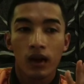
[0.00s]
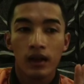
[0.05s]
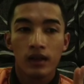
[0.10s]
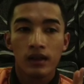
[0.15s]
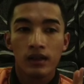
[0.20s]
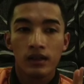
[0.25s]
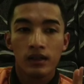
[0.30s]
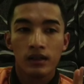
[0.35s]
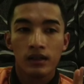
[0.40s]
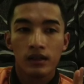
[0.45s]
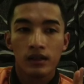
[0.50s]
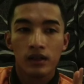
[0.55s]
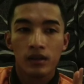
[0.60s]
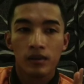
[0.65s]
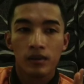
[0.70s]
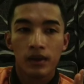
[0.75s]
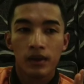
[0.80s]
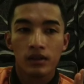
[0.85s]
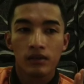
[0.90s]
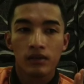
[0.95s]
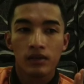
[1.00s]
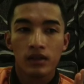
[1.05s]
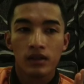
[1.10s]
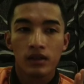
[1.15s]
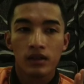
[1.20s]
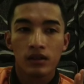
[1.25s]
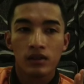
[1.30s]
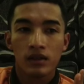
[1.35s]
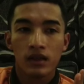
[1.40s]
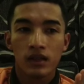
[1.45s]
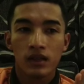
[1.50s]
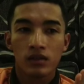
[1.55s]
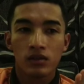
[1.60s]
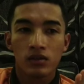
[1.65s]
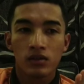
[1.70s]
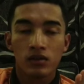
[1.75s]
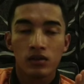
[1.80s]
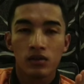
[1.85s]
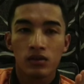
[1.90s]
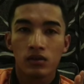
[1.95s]
highly recommend for Lisa
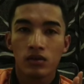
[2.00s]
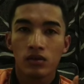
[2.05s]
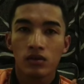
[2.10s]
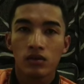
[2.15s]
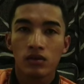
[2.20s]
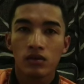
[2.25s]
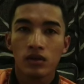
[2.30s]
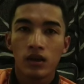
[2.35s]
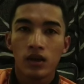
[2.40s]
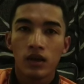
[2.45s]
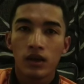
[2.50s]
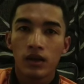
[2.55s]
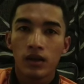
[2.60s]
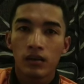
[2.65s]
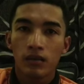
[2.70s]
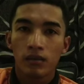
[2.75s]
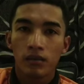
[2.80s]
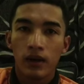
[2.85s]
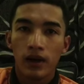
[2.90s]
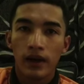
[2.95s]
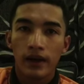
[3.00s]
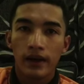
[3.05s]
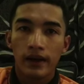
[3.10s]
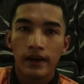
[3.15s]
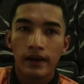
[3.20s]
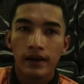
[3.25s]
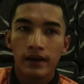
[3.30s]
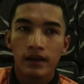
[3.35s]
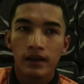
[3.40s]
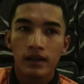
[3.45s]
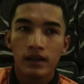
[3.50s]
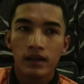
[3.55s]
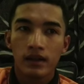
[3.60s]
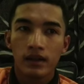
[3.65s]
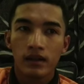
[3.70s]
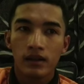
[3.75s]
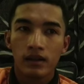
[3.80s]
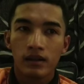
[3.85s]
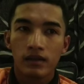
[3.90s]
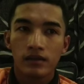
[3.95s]
to buy
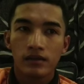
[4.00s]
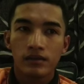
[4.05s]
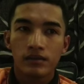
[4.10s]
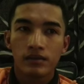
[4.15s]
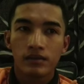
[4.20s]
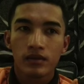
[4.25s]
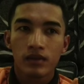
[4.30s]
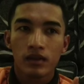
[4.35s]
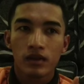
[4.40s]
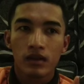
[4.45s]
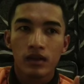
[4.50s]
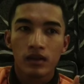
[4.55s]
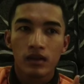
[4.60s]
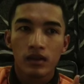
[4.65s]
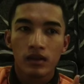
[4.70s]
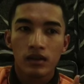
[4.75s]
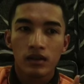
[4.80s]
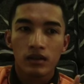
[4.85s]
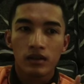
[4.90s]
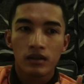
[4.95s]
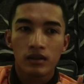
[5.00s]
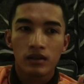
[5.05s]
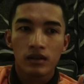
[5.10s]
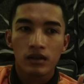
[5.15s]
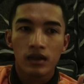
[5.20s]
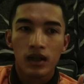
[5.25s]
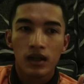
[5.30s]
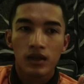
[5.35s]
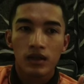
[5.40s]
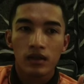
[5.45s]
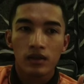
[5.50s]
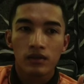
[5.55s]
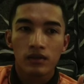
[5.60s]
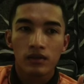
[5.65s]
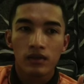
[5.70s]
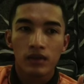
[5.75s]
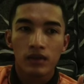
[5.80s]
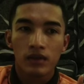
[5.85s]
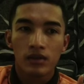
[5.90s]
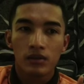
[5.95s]
this type of
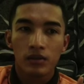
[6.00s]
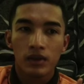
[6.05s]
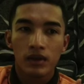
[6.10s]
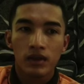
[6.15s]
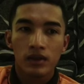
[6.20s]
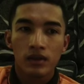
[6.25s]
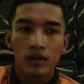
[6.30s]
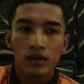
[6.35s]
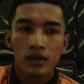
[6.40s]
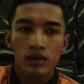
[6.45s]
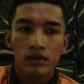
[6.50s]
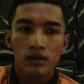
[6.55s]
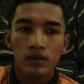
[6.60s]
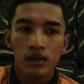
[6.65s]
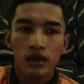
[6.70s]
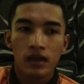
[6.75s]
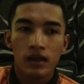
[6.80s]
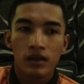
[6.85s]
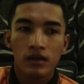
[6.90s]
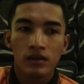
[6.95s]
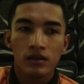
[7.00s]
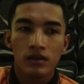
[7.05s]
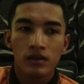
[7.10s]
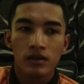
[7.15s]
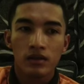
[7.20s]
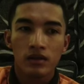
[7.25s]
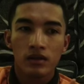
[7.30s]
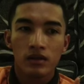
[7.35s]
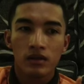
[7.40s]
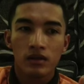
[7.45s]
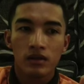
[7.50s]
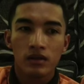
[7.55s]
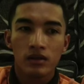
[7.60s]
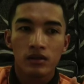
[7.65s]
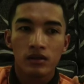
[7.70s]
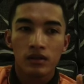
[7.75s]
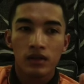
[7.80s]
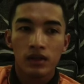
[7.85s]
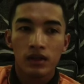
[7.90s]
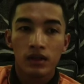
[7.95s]
speaker that
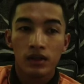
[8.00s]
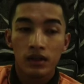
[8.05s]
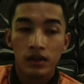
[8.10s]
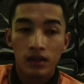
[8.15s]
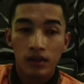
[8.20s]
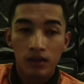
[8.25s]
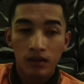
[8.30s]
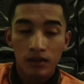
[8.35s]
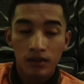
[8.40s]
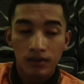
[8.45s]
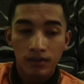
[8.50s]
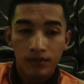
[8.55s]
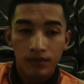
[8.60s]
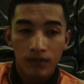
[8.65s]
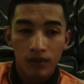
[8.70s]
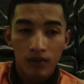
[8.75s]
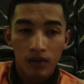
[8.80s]
is really